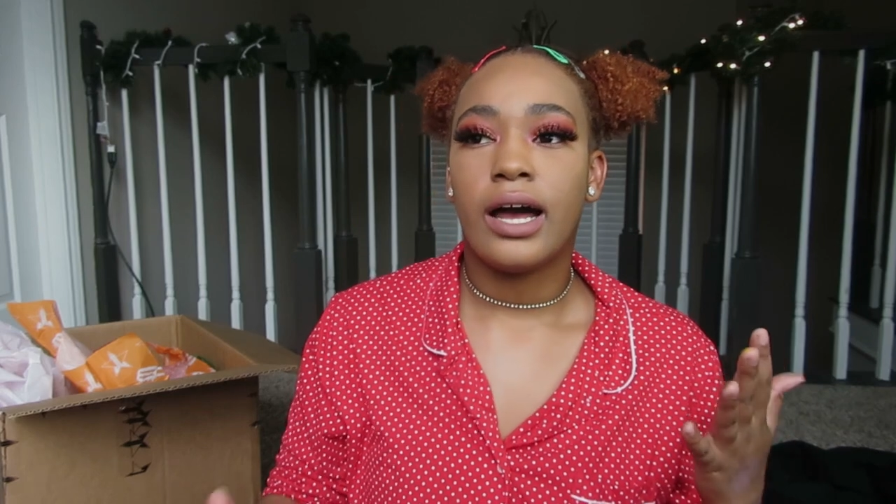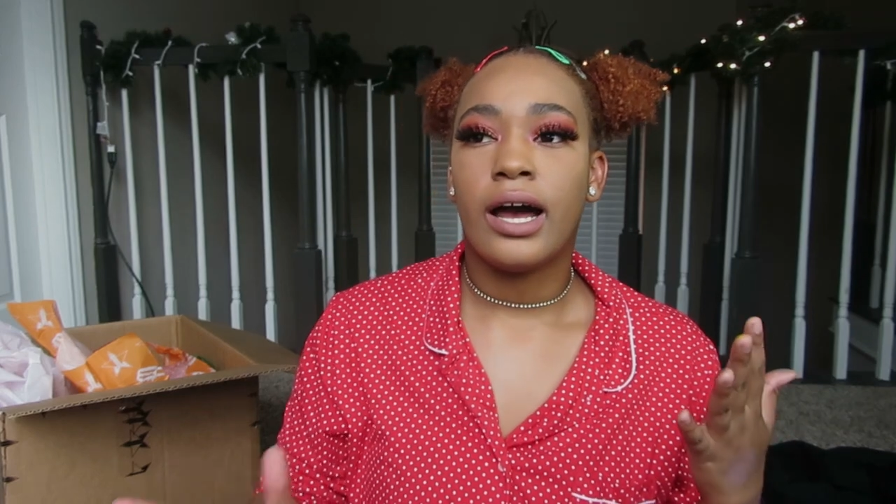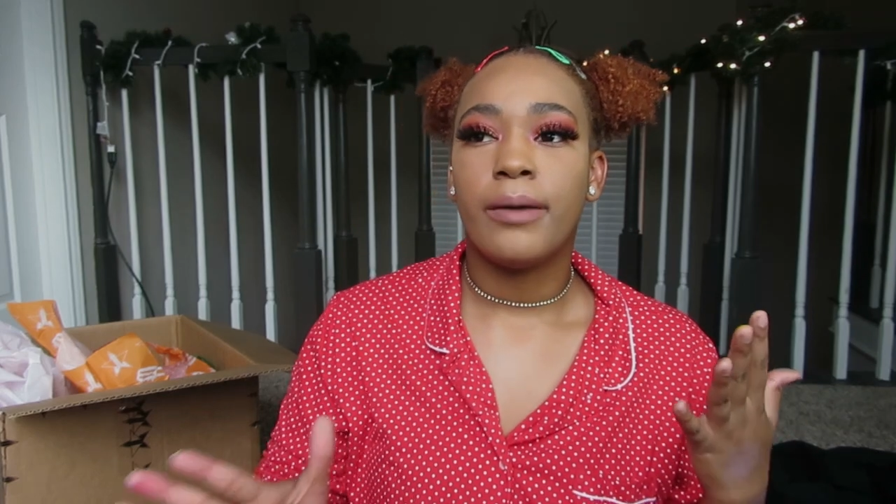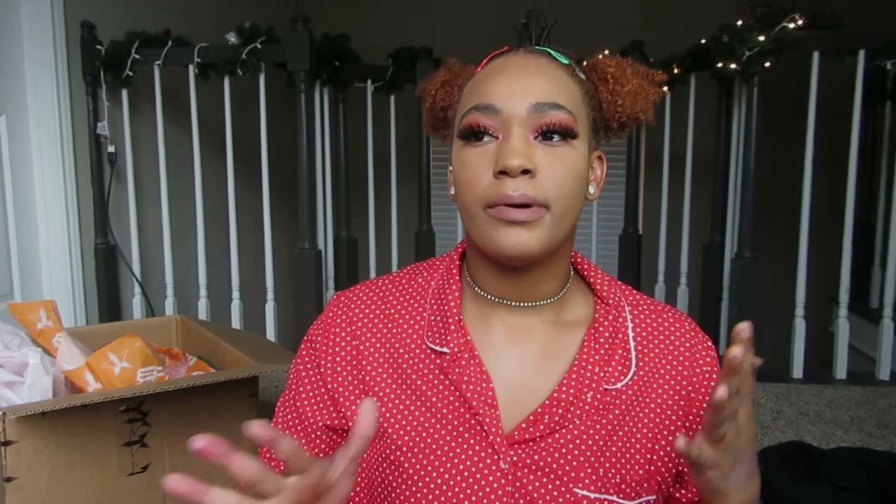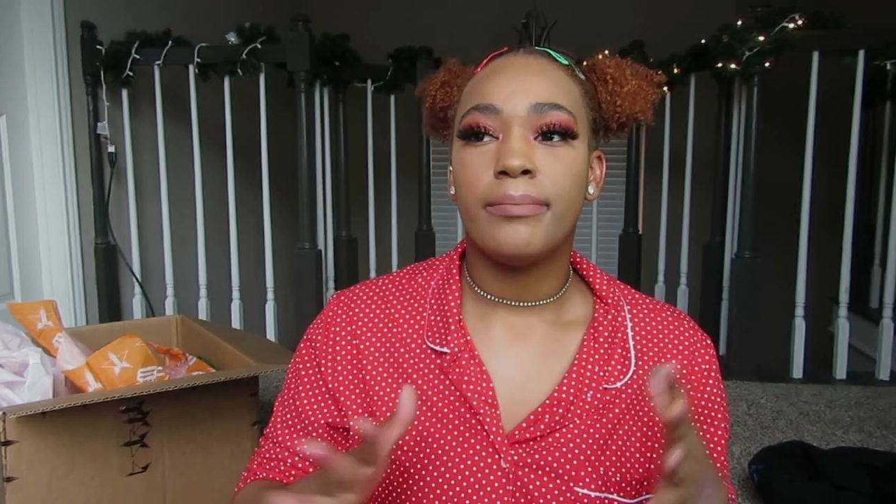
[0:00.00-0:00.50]

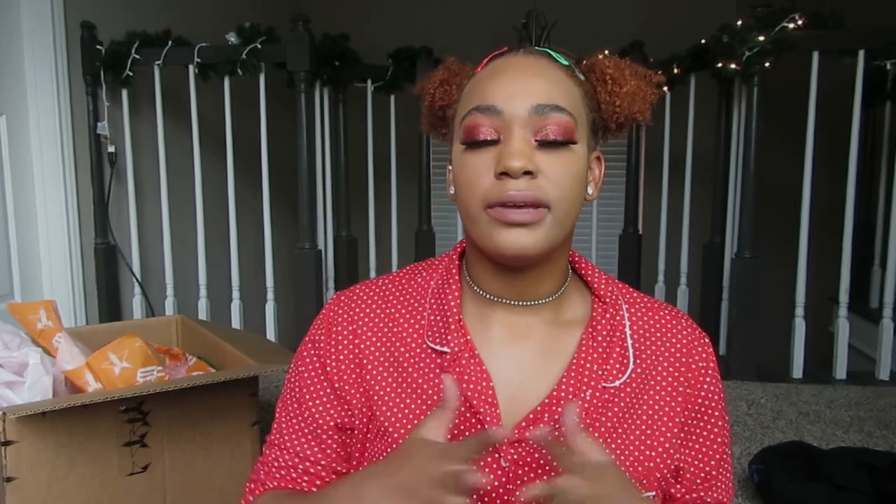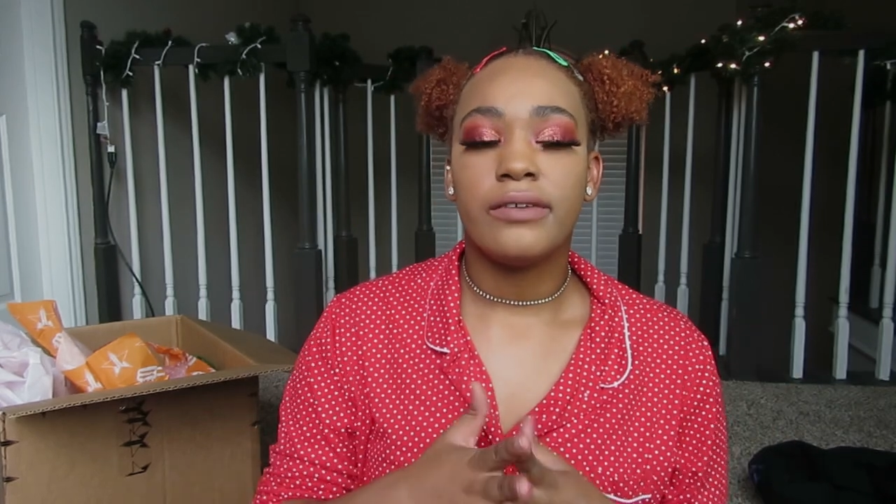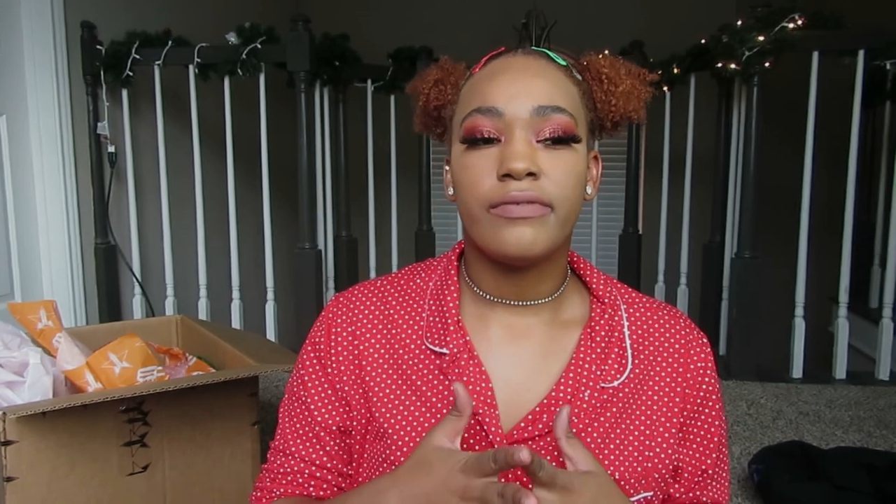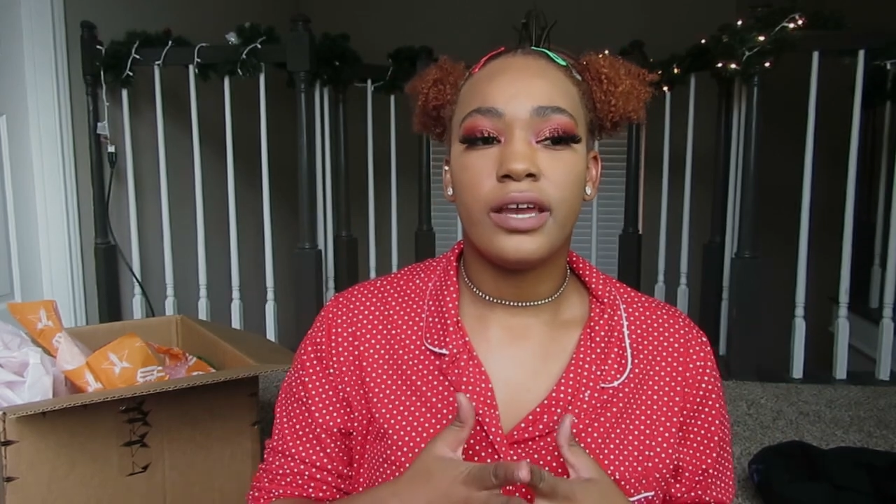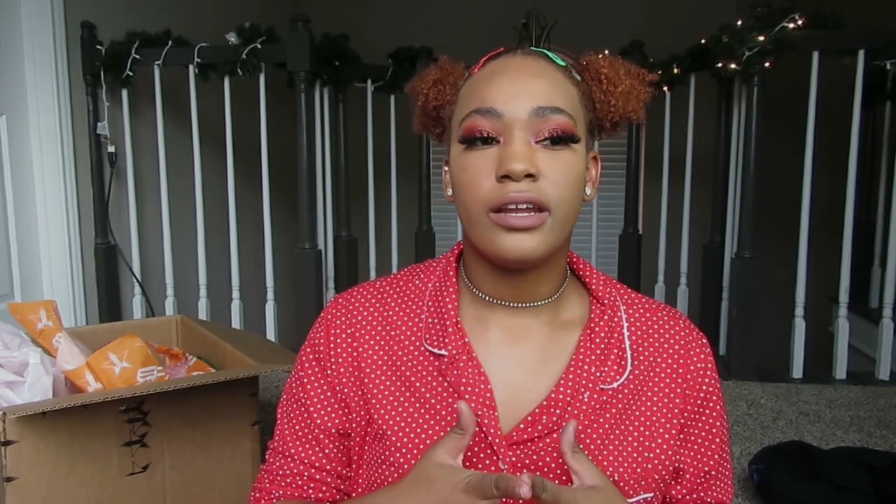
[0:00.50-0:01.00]
I'm a
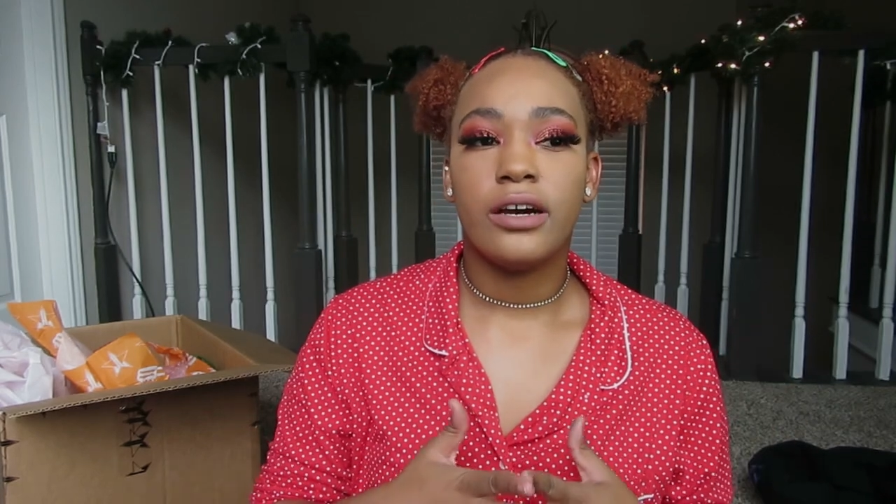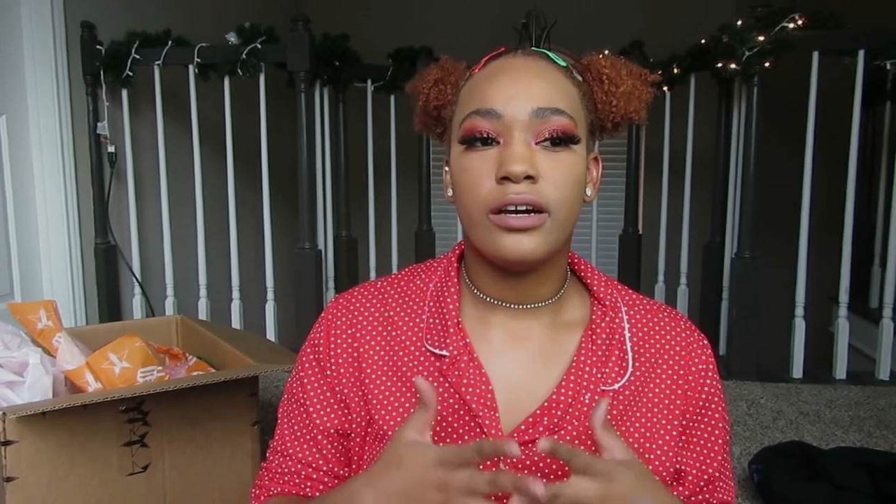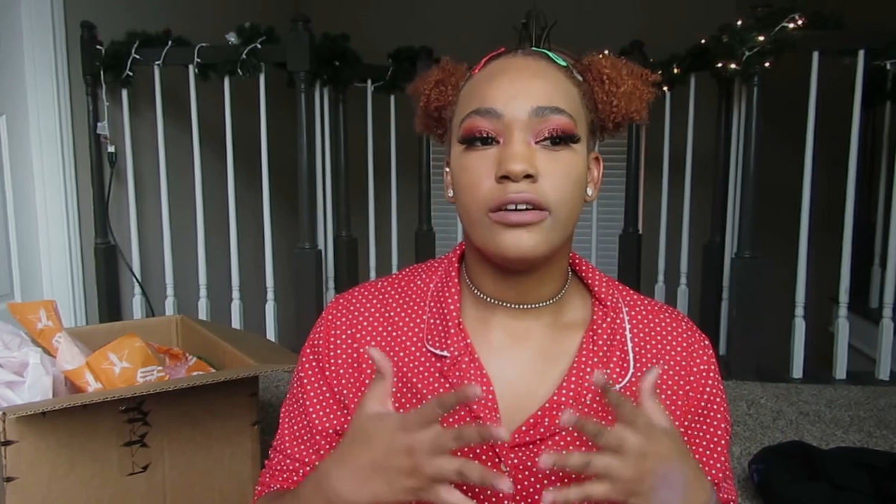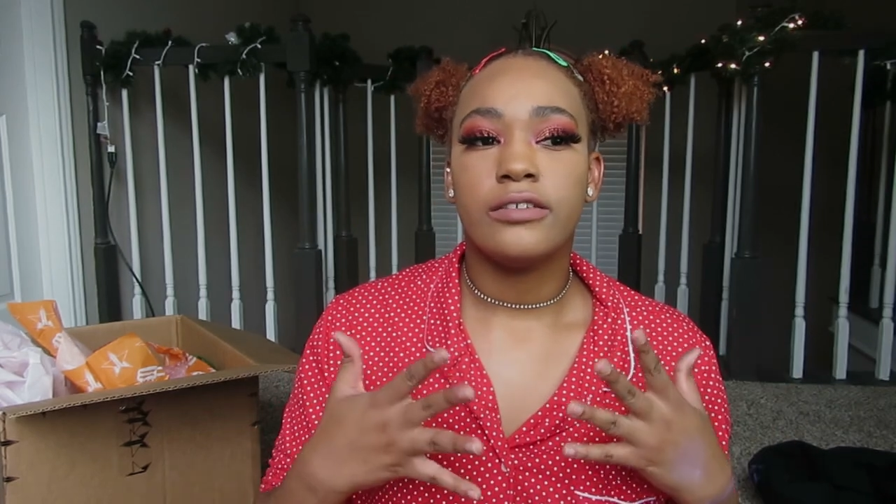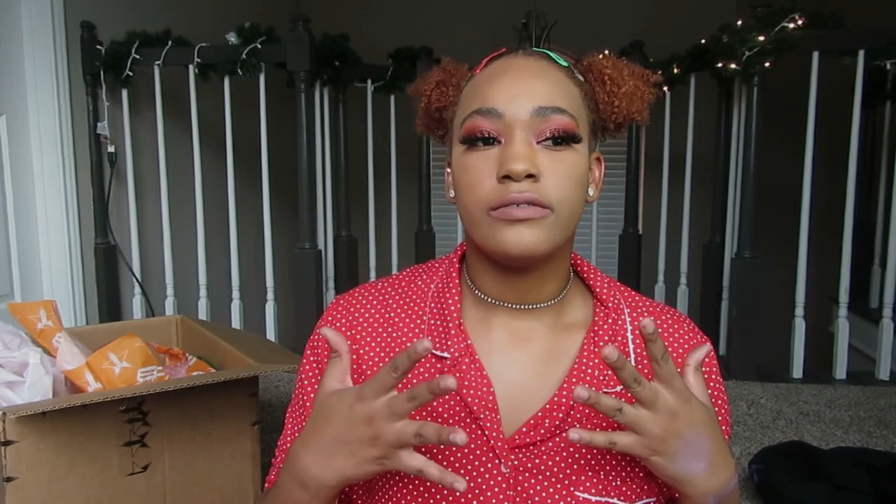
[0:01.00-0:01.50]
big fan
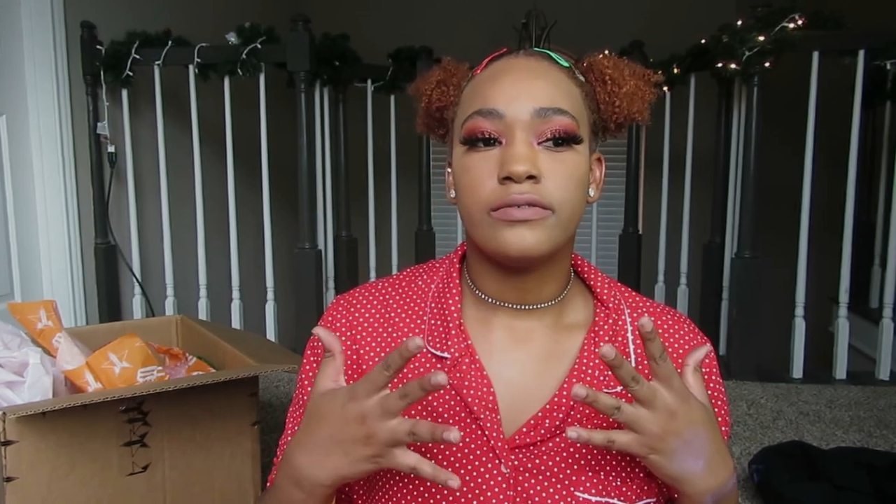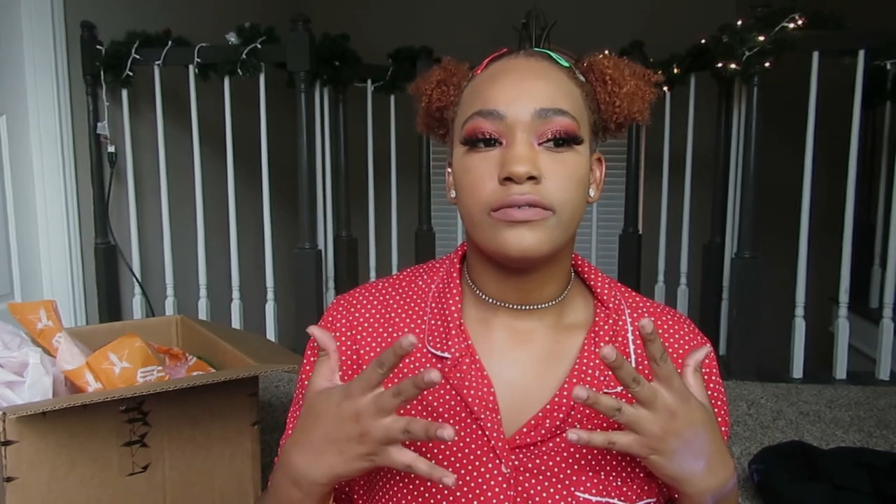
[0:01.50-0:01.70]
of